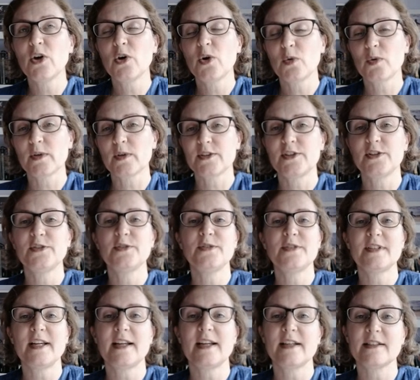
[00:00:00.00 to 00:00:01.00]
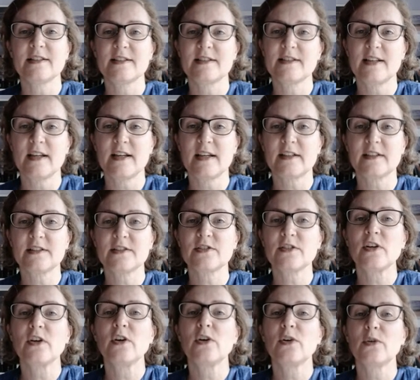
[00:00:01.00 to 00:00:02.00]
or Tuesday at
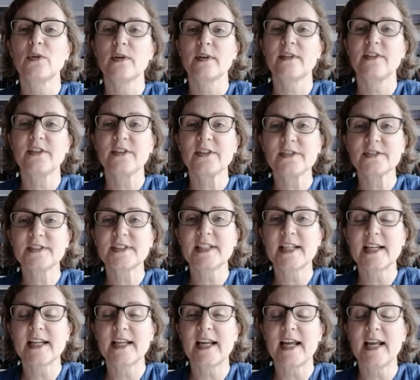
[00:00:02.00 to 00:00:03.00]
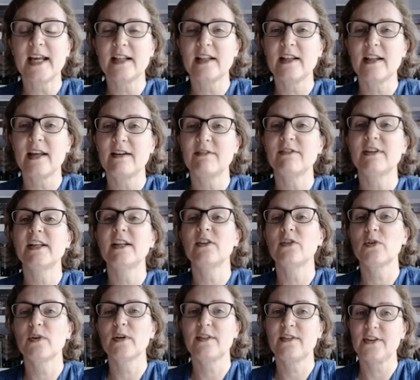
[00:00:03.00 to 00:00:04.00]
6, or Thursday at
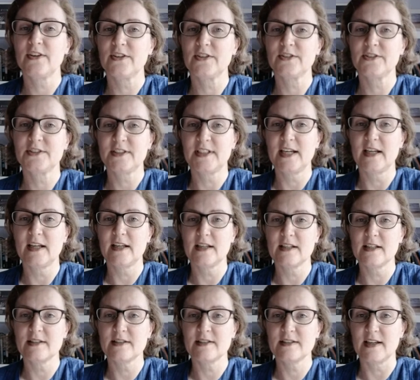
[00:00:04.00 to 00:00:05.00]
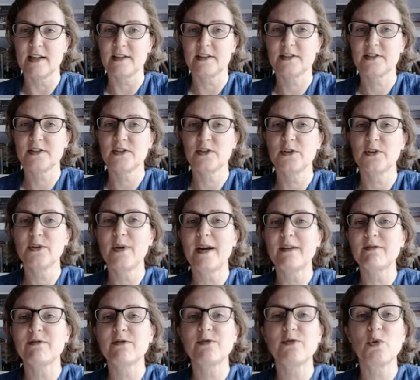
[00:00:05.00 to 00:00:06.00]
11, or Thursday at 6. So you
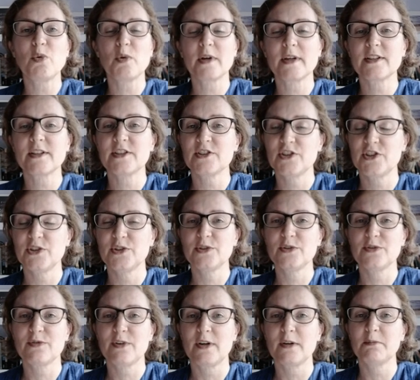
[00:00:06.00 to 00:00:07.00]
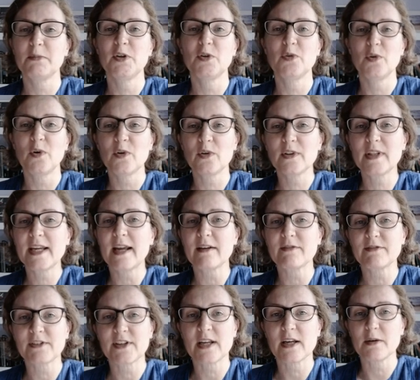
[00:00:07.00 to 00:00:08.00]
have 4 to choose from. You only
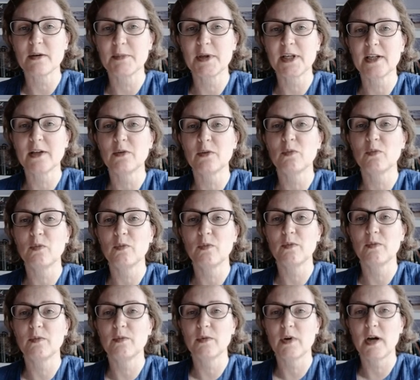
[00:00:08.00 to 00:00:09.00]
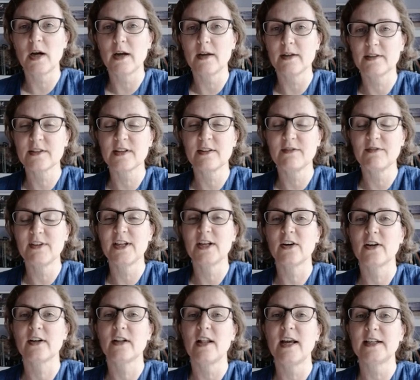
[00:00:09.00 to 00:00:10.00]
have to come in to the
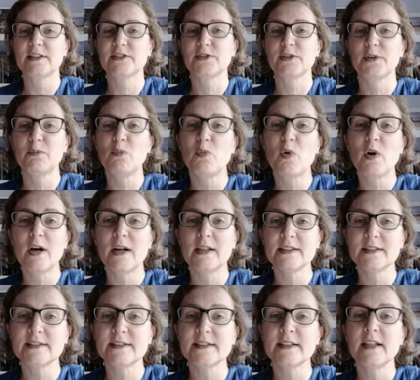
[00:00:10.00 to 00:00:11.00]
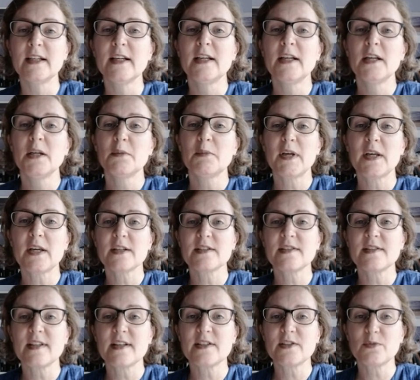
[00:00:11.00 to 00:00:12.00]
VR classroom once,
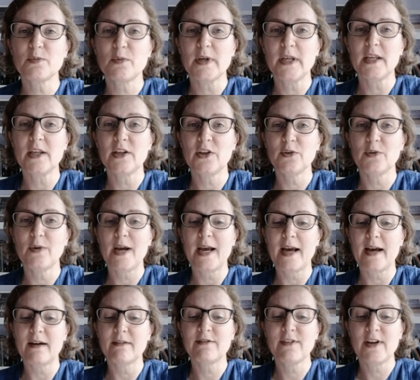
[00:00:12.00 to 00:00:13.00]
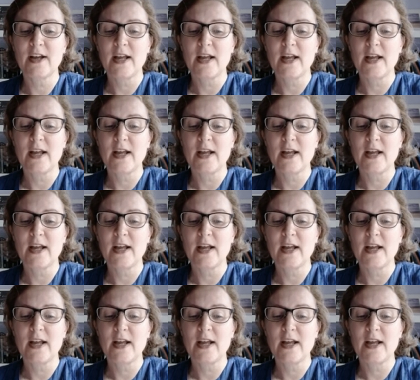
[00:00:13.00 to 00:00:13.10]
because this week you have